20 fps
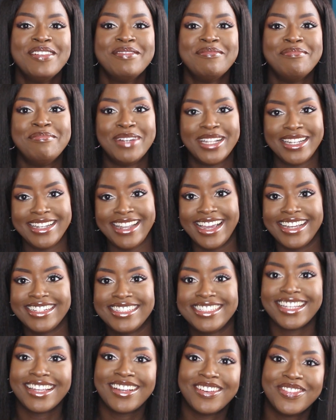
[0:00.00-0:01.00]
Monday
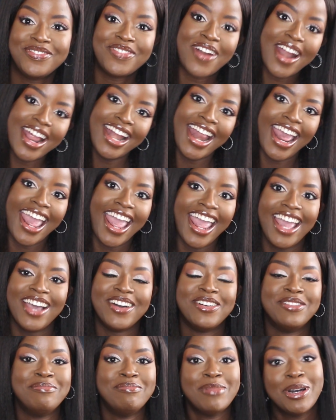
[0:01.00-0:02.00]
to Friday
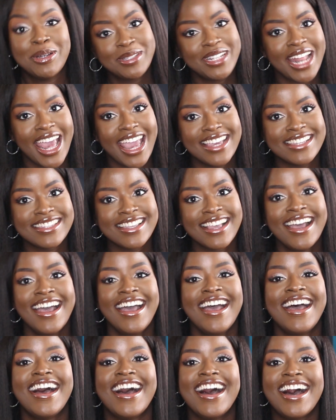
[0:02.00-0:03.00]
or most days
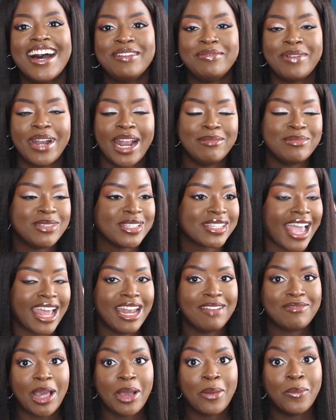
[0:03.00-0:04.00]
when I'm just
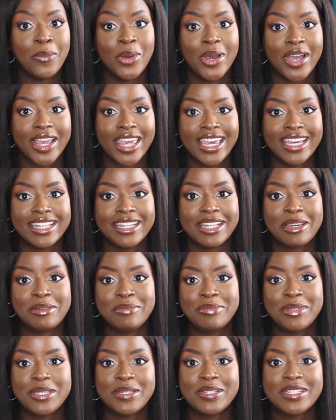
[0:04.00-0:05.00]
kind of like working on the
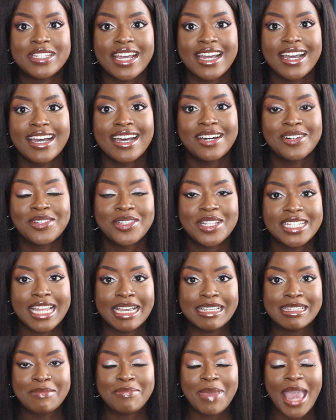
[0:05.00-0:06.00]
computer or the
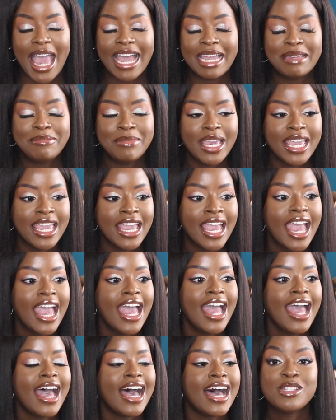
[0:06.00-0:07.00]
desk behind me.
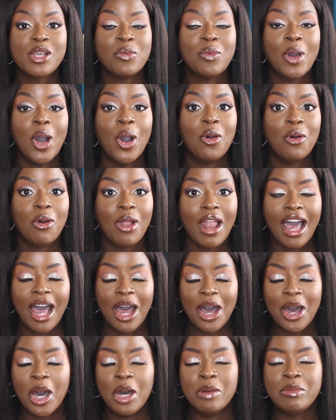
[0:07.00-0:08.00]
So we're all at
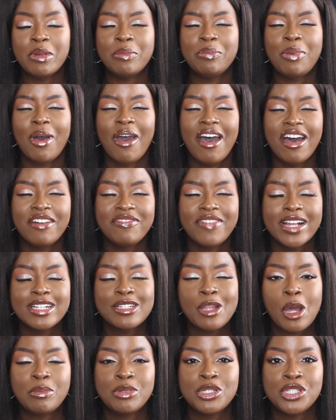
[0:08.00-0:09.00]
home,
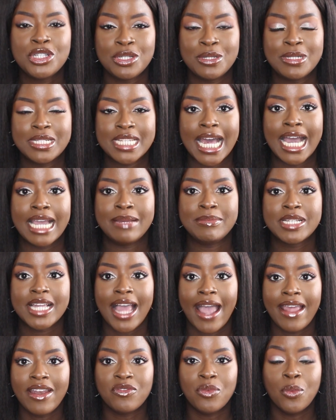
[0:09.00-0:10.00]
perfect opportune time to
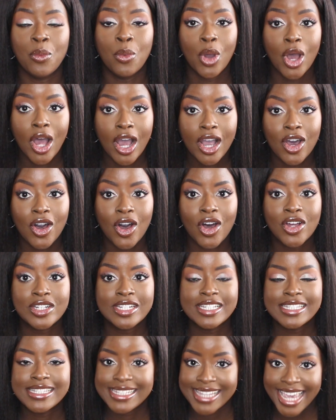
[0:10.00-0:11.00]
kind of work
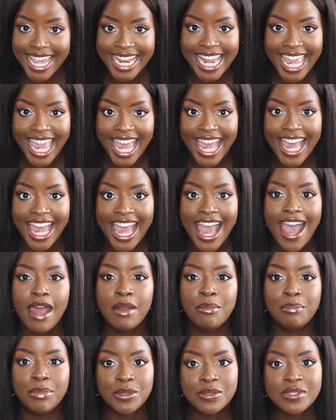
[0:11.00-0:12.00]
on skincare
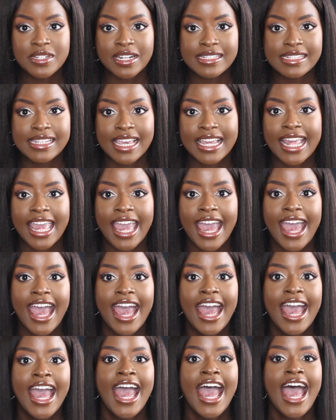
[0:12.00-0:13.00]
and boost our
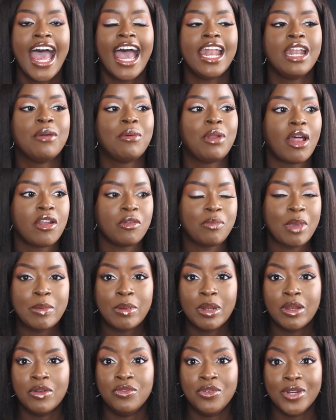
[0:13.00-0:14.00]
skincare. I know a lot of
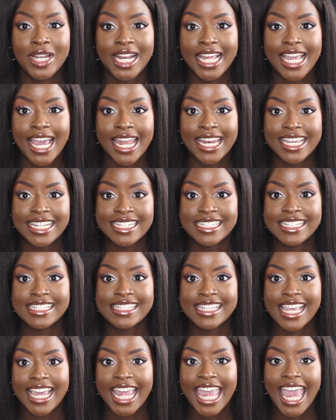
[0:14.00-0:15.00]
people are really getting into
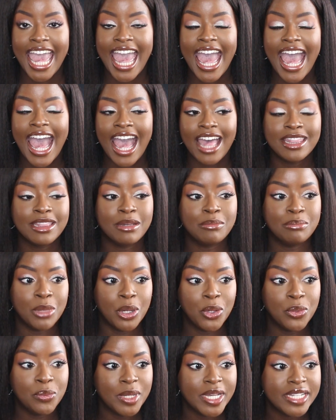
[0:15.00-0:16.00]
skincare at the
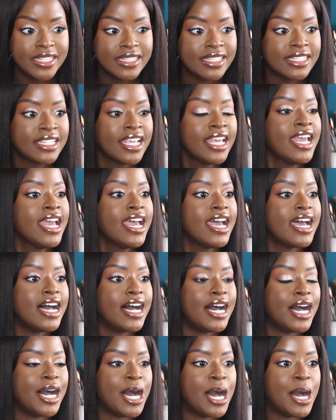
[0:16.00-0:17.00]
moment
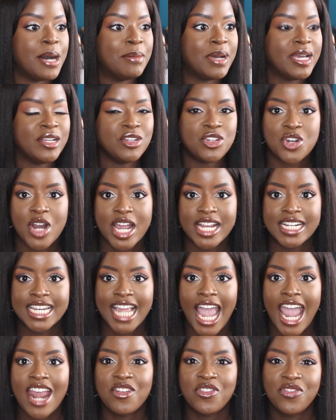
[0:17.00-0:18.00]
and trying to
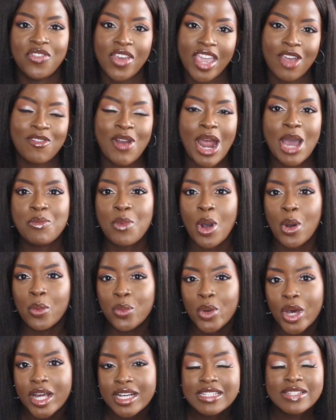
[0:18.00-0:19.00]
kind of figure out what
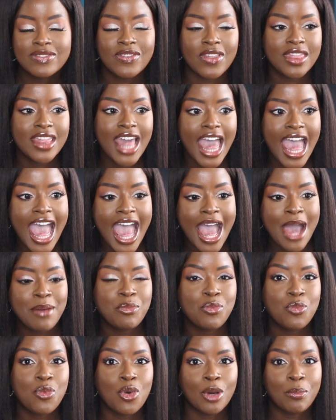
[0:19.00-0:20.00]
works for
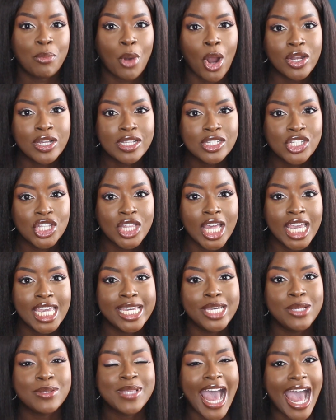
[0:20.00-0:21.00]
them, what products should they
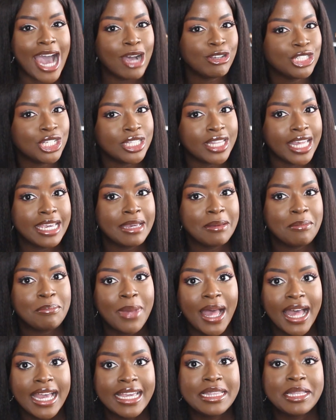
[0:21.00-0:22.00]
use, how should they
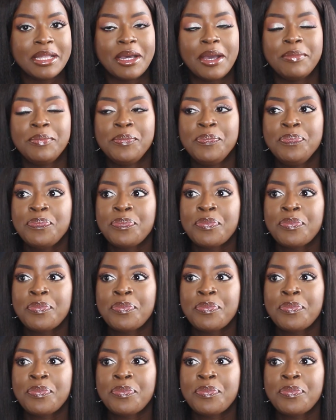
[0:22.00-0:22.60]
combine them.